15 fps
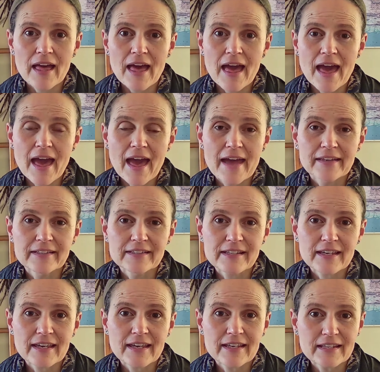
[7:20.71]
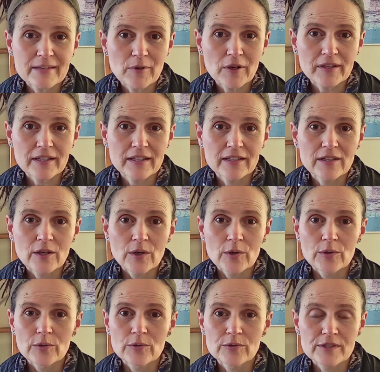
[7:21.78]
and anybody
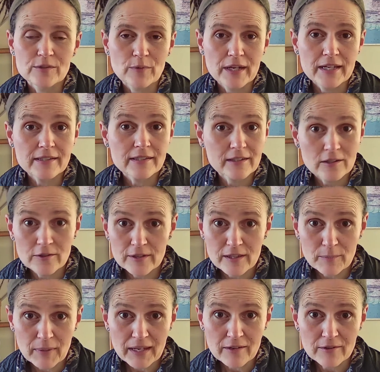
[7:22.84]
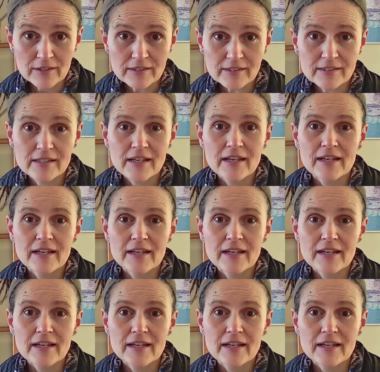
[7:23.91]
who swears, including the parents,